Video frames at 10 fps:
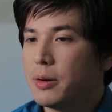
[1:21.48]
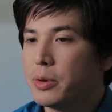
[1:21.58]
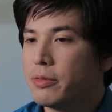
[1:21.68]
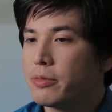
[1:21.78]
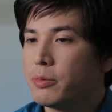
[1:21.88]

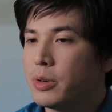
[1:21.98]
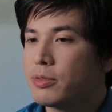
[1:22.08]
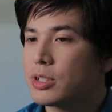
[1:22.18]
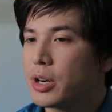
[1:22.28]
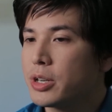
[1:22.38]

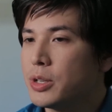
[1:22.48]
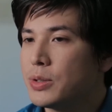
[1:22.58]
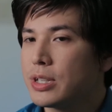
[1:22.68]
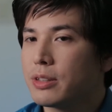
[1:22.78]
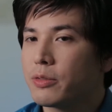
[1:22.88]
we've started
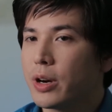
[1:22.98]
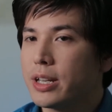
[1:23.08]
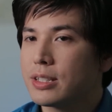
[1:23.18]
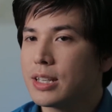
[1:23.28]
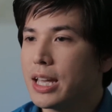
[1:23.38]
using the
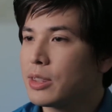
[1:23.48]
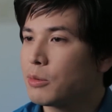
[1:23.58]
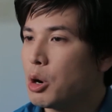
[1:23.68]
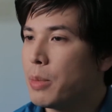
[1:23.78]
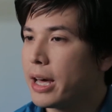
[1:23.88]
phrase, take the
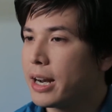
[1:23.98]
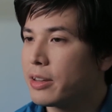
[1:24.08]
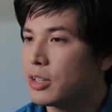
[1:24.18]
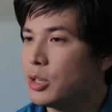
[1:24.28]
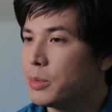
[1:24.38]
robot out
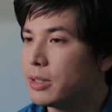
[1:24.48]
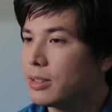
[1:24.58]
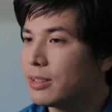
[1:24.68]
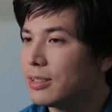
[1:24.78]
of the human.